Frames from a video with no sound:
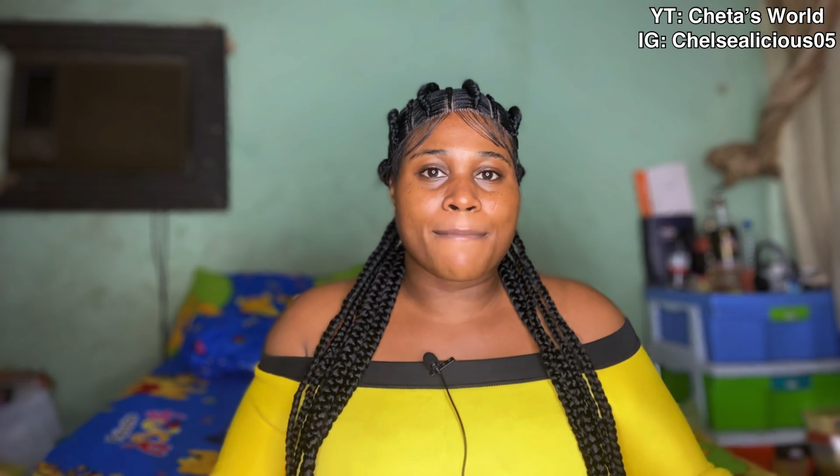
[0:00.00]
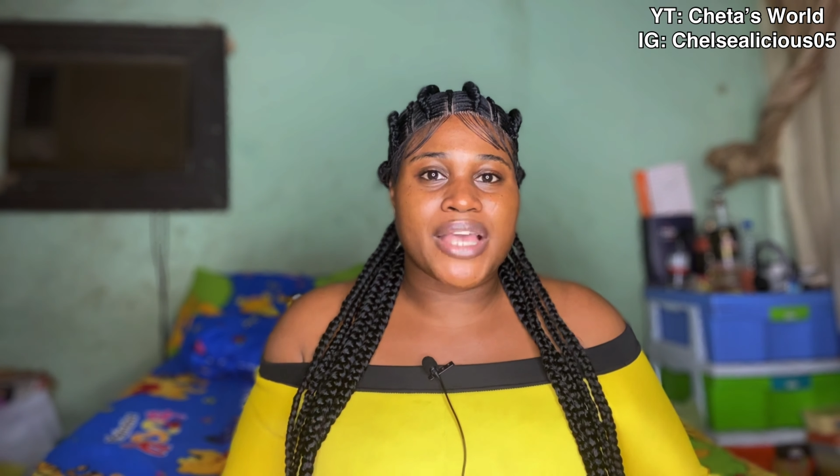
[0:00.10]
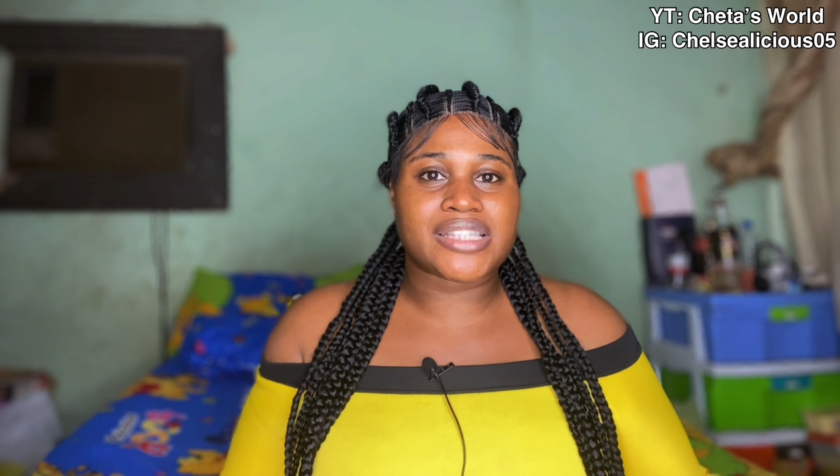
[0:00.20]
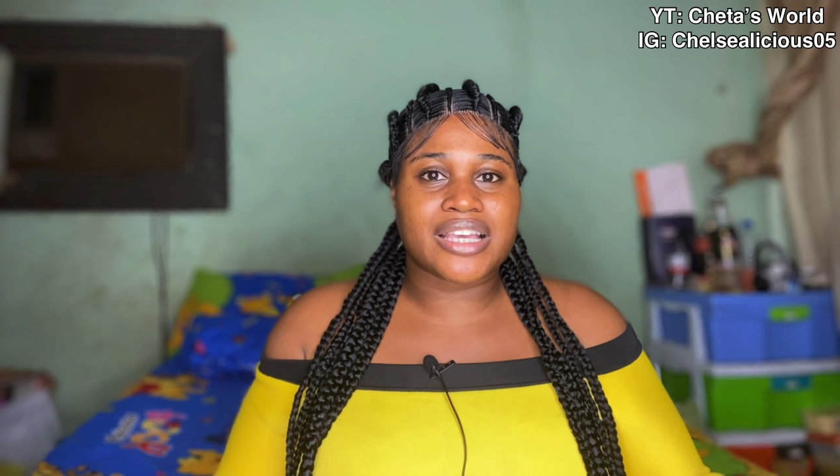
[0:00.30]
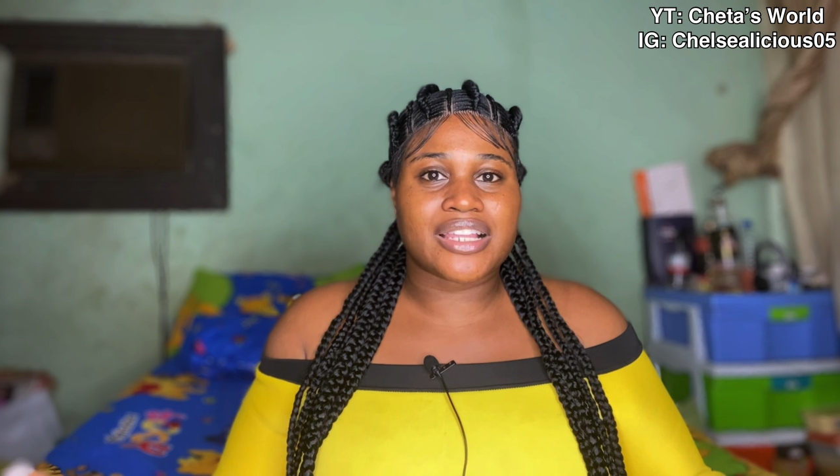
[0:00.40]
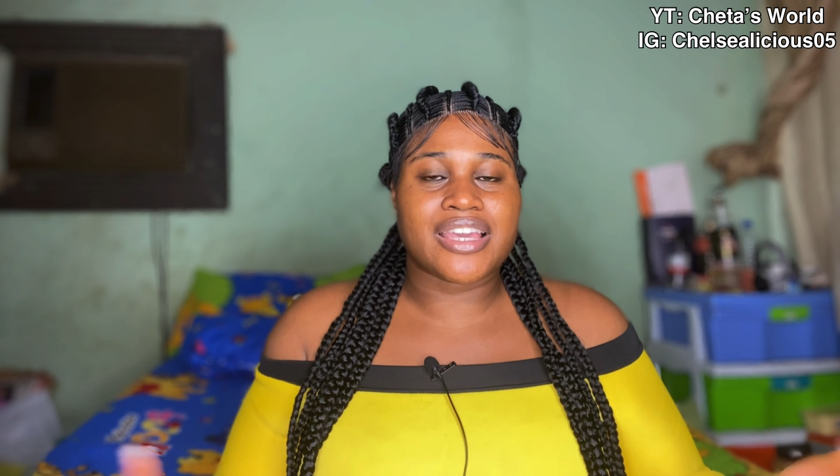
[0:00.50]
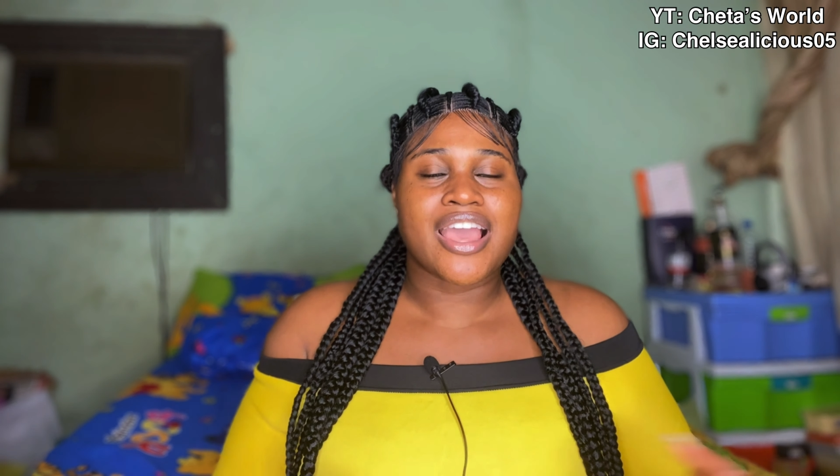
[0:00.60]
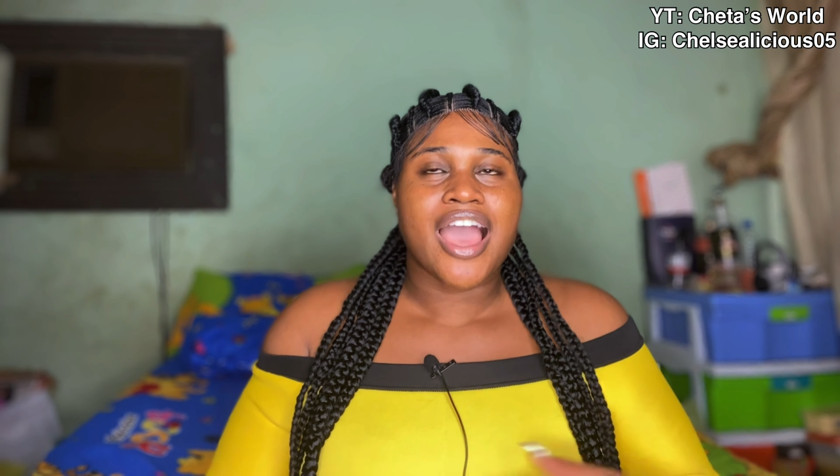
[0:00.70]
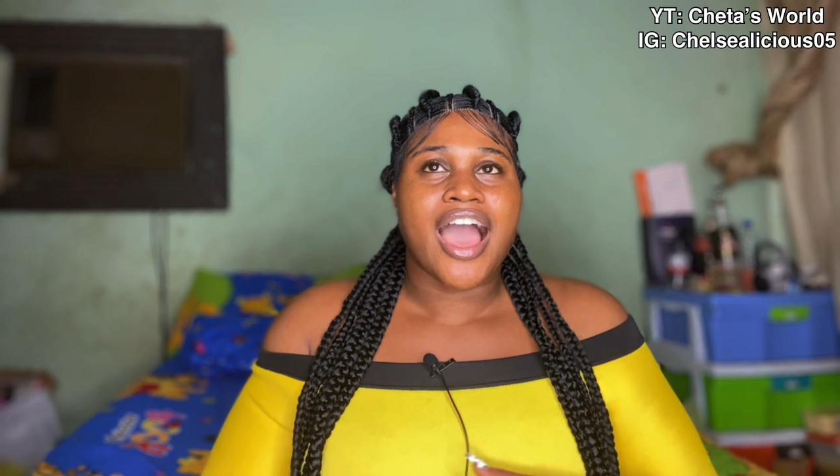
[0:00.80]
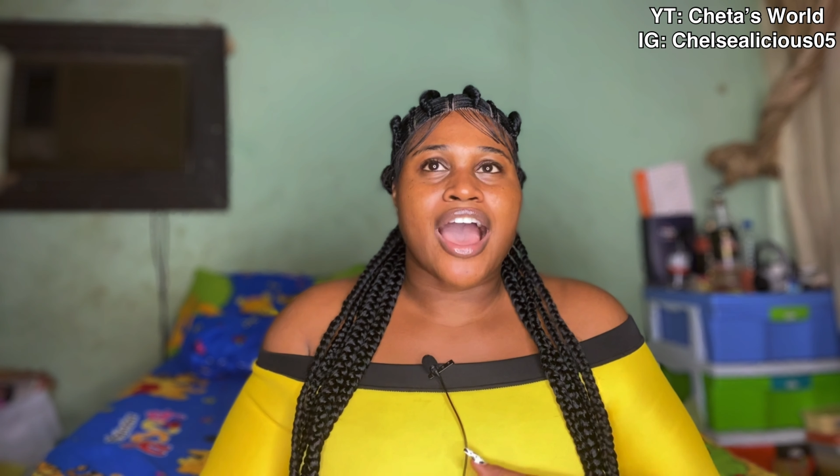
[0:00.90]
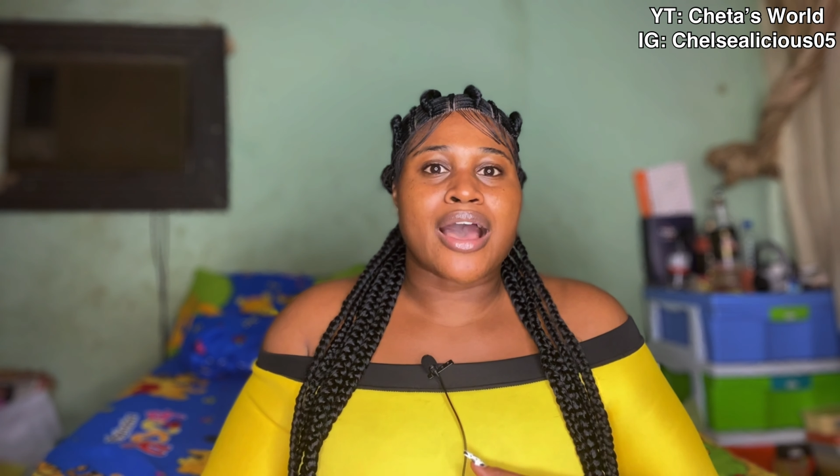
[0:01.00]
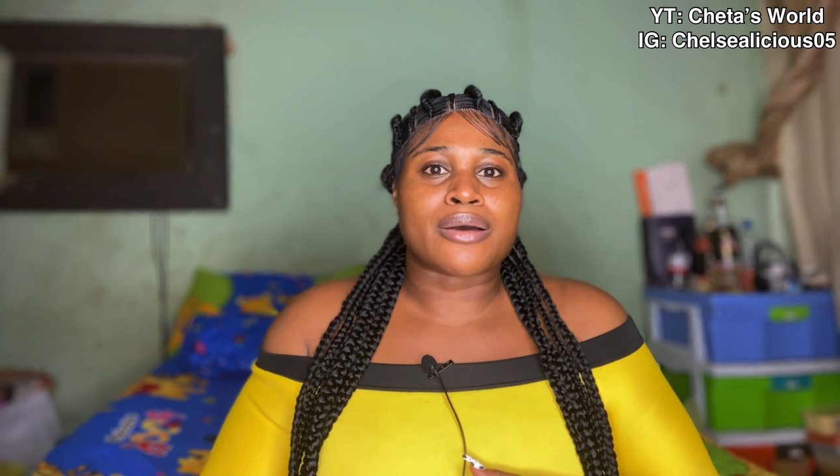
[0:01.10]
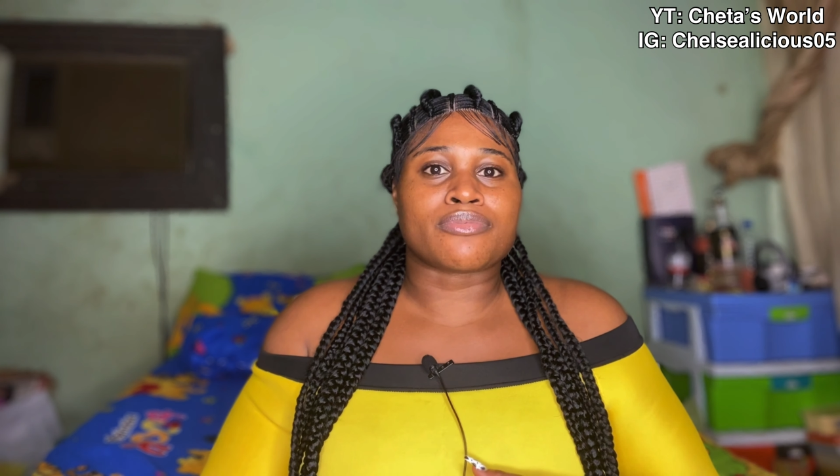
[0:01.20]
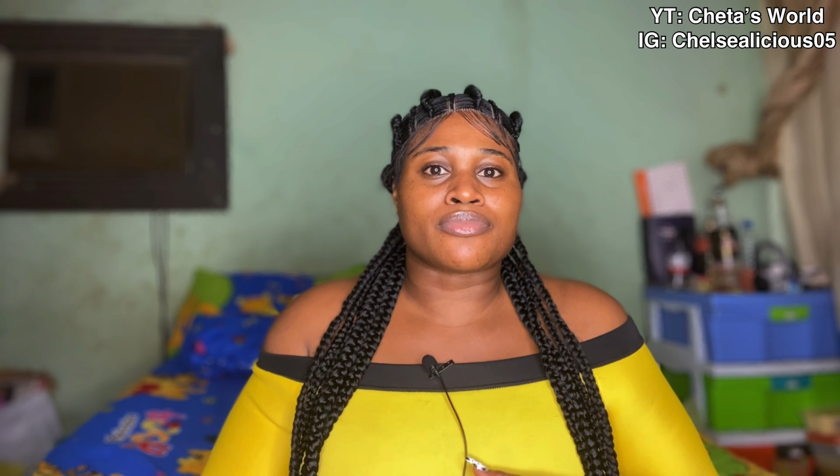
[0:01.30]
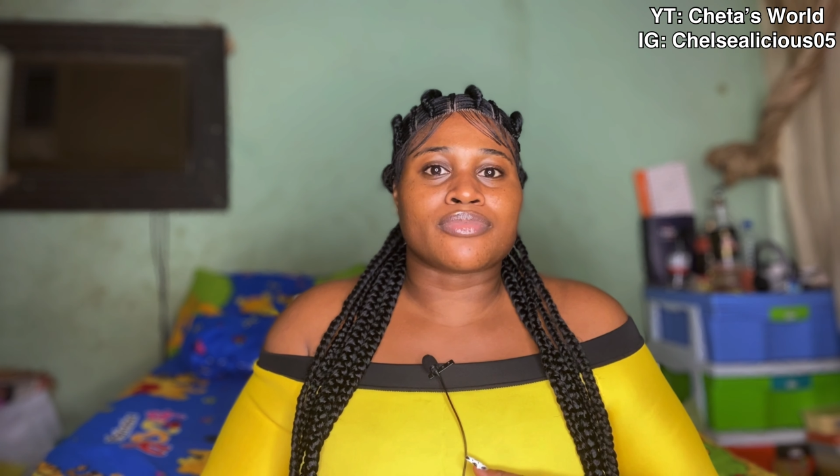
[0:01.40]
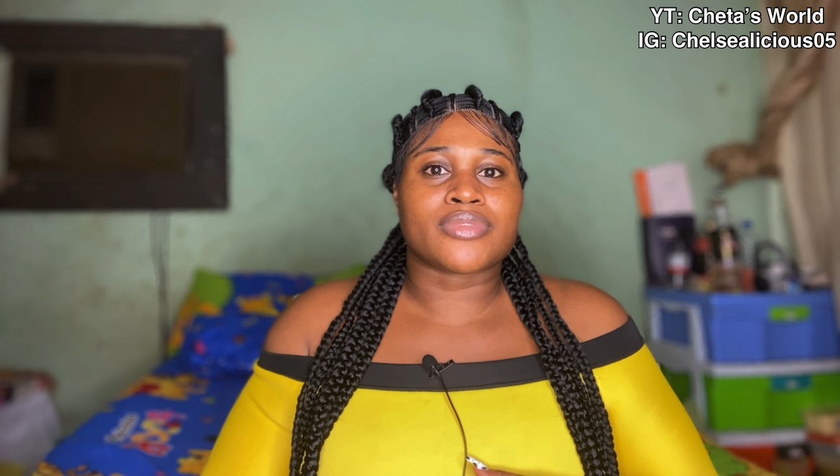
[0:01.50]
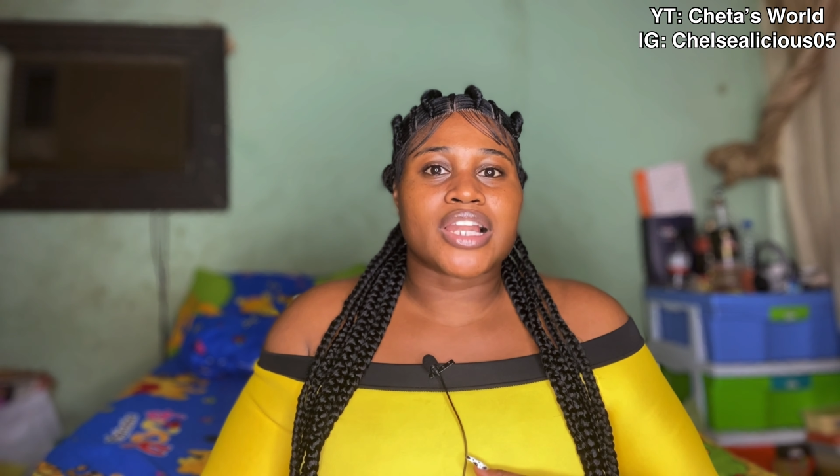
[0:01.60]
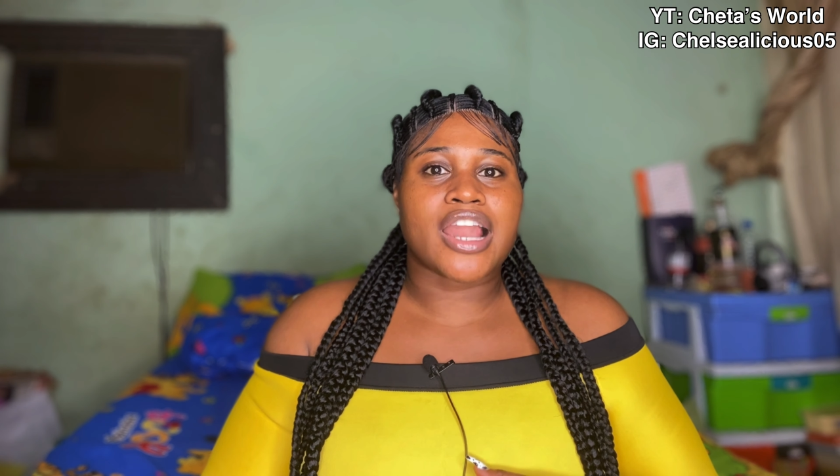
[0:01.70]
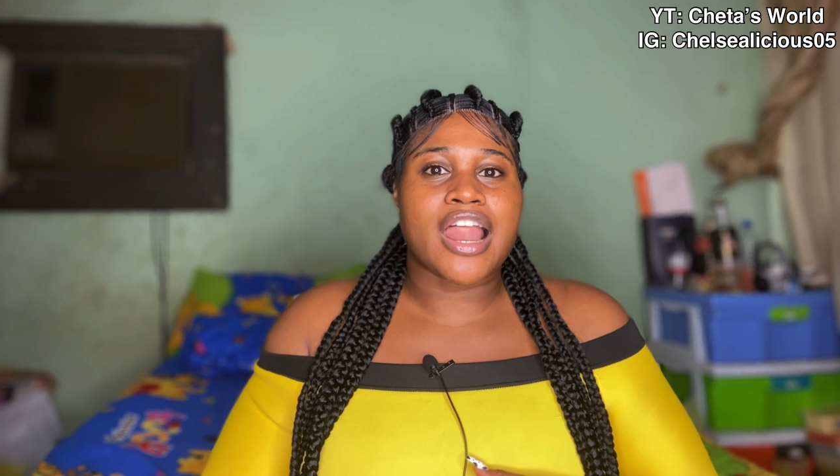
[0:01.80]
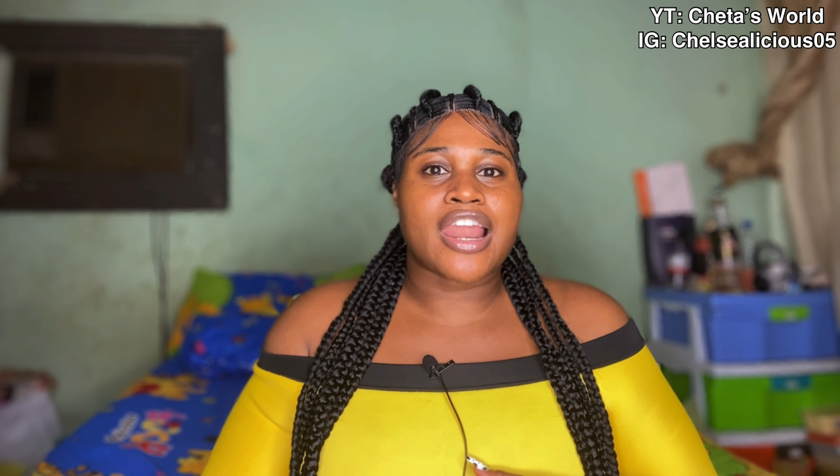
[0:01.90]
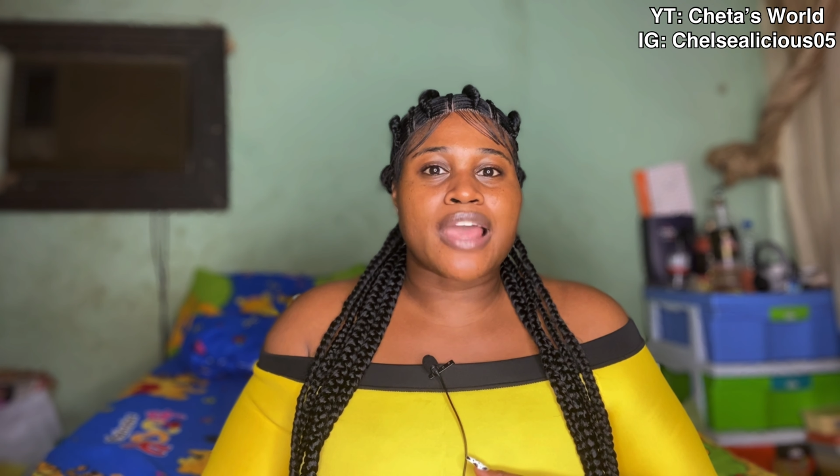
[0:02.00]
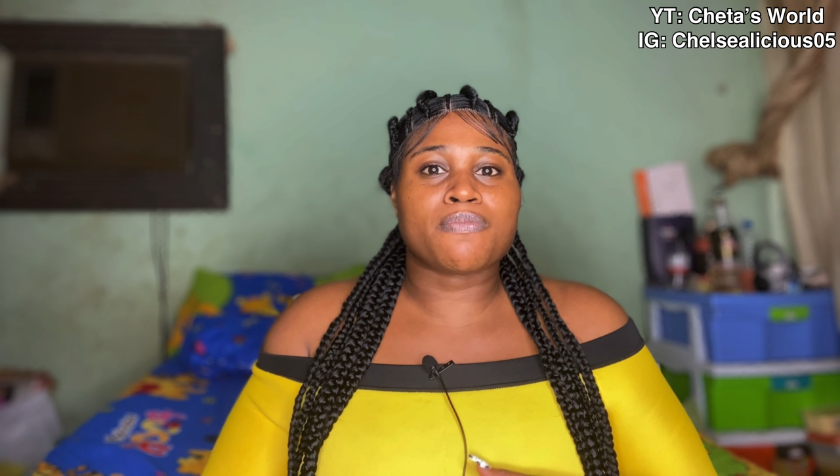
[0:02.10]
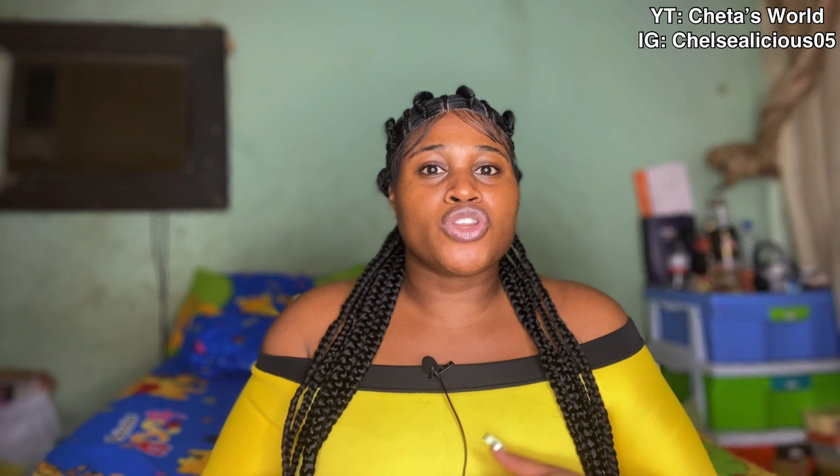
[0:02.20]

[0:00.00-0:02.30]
Basically, let